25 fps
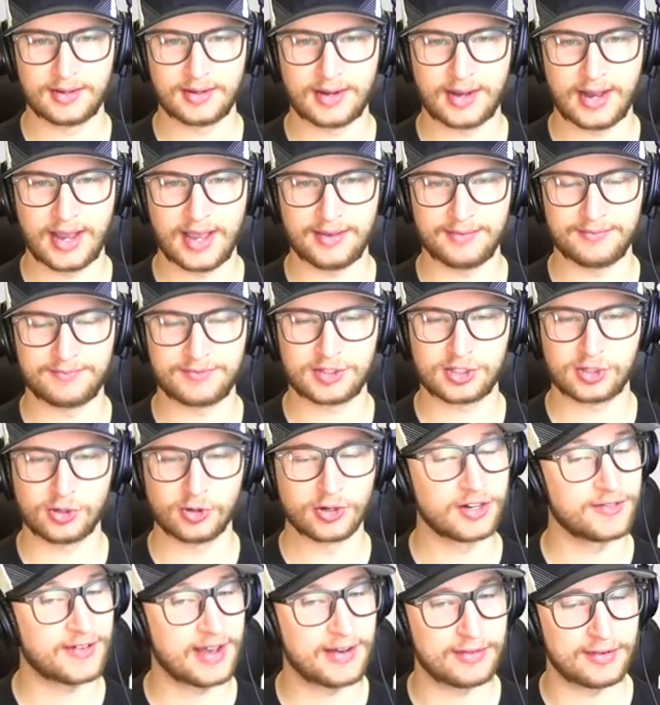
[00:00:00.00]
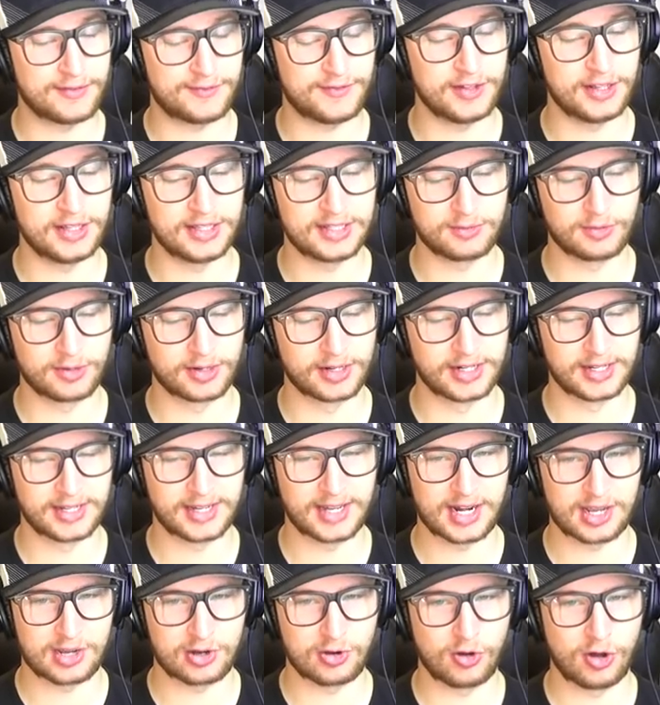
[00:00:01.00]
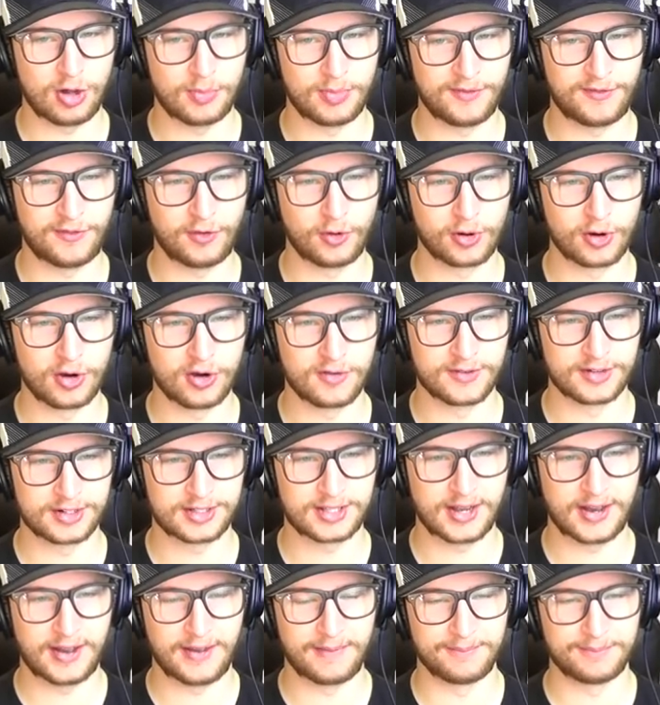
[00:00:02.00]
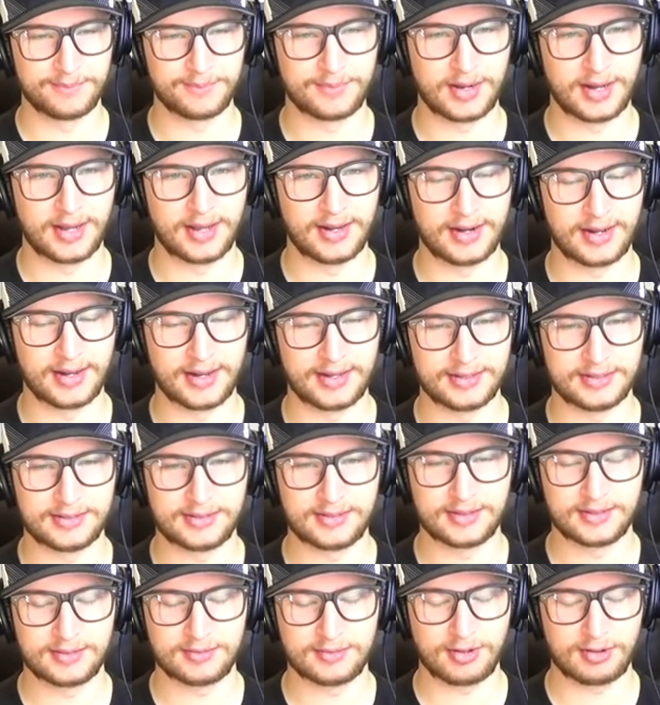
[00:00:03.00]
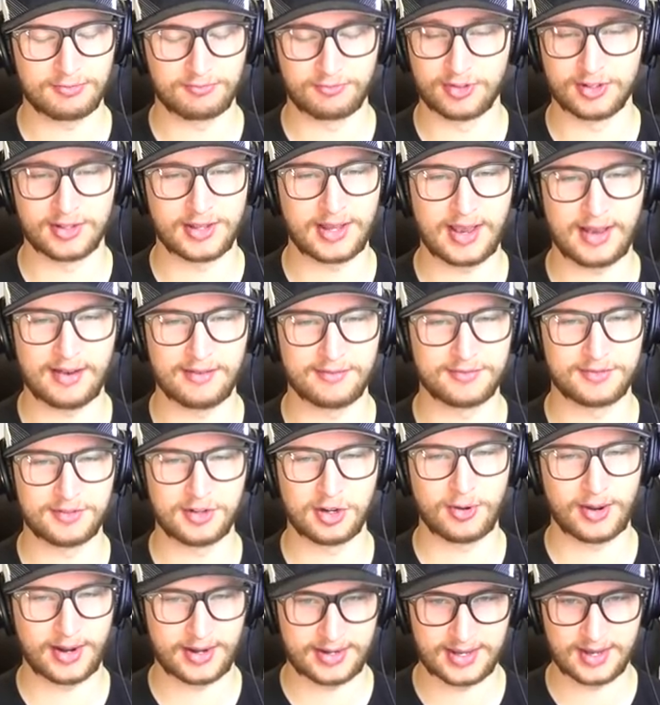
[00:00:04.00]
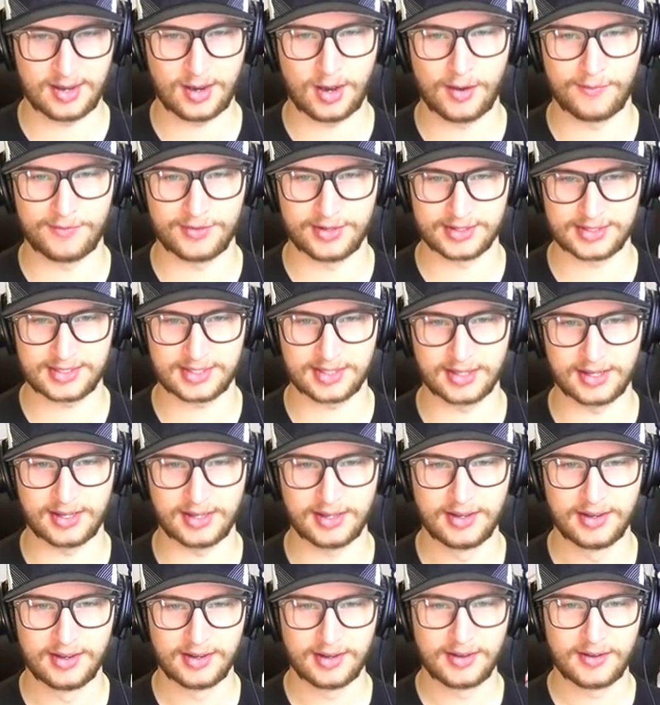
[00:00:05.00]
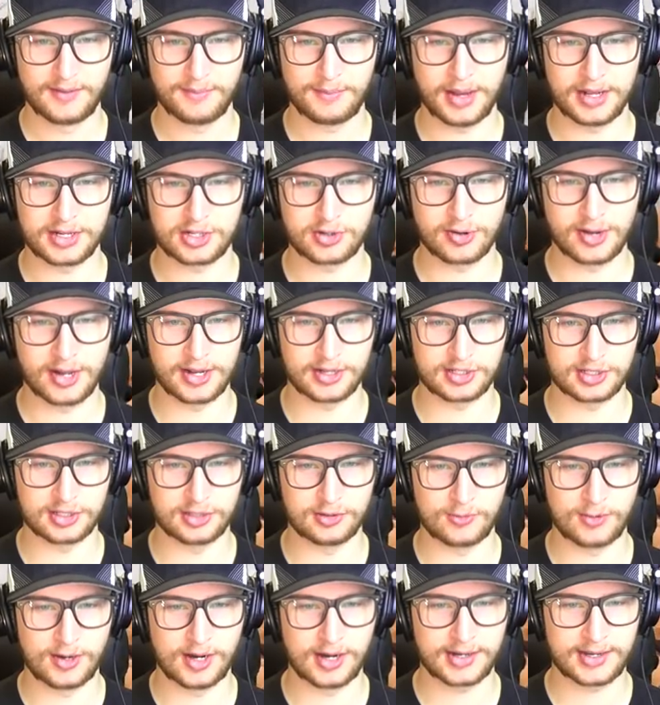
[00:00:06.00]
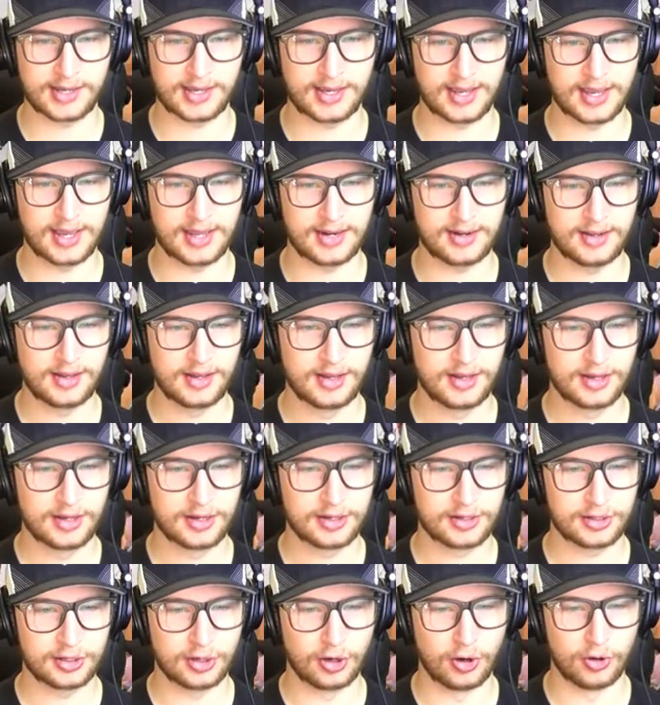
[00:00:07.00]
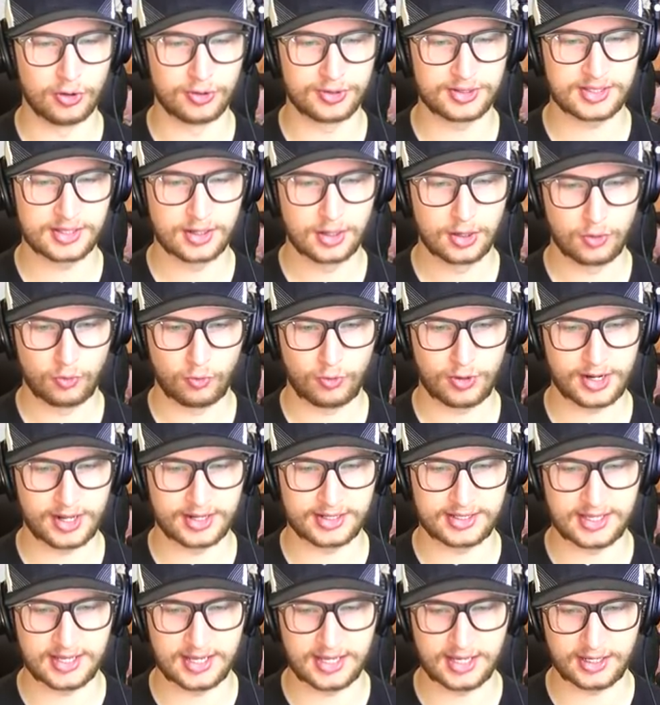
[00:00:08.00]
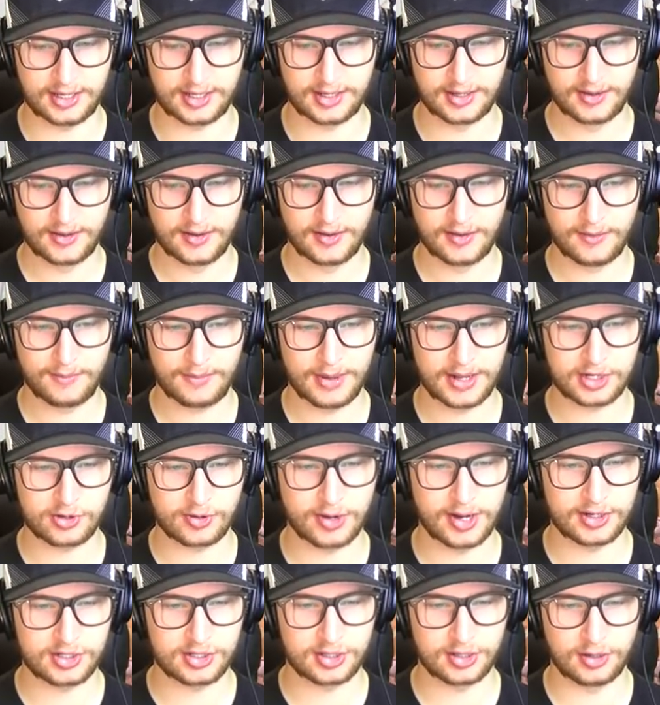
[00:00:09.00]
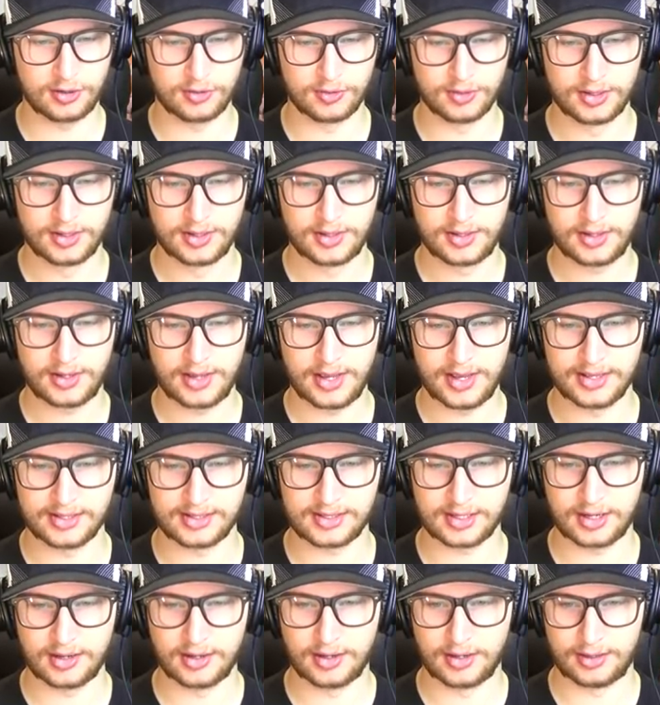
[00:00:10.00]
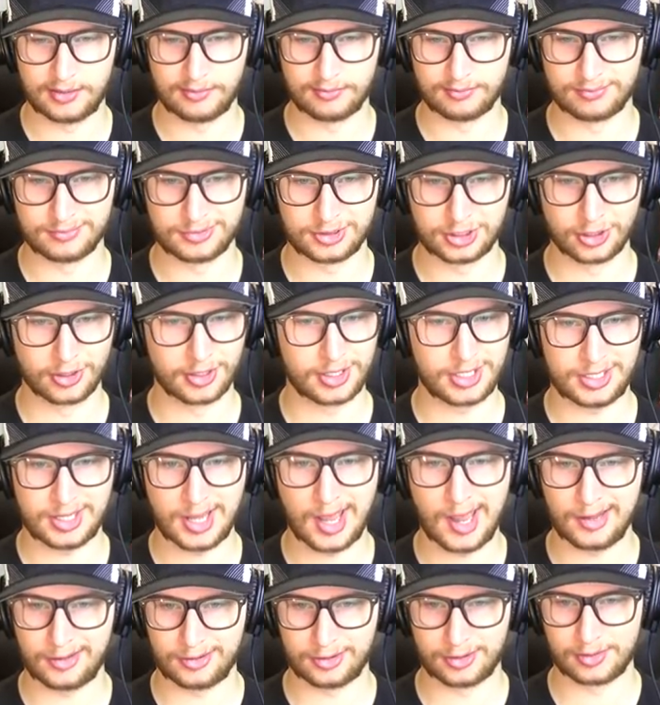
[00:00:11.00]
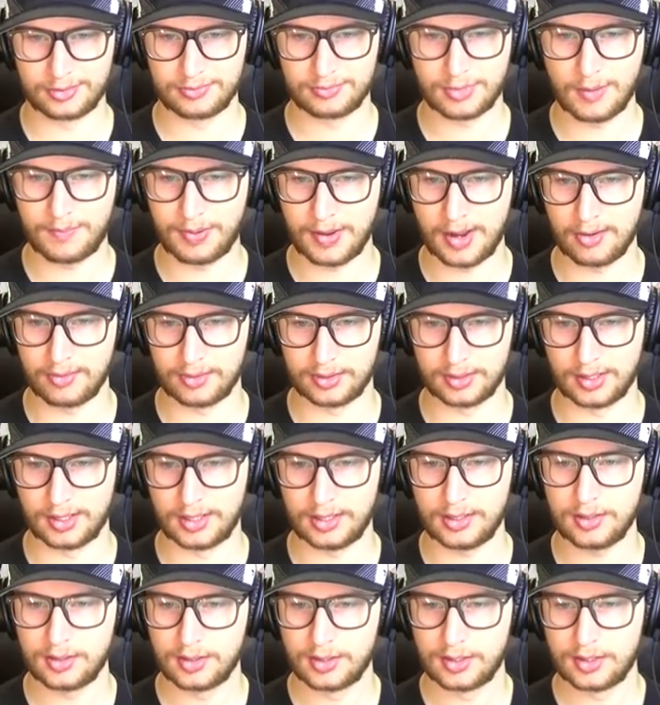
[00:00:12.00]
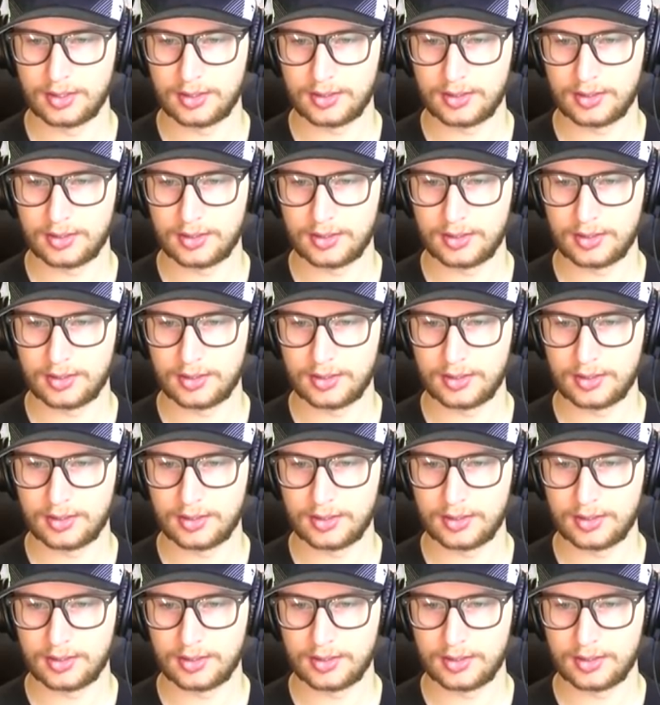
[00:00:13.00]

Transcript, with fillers: I sort of have a feeling we're going to get a goal before overtime, but I really have no idea, obviously. Pietrangelo walking in, goes, what a deke! Pietrangelo is, um, dirty dangler, apparently.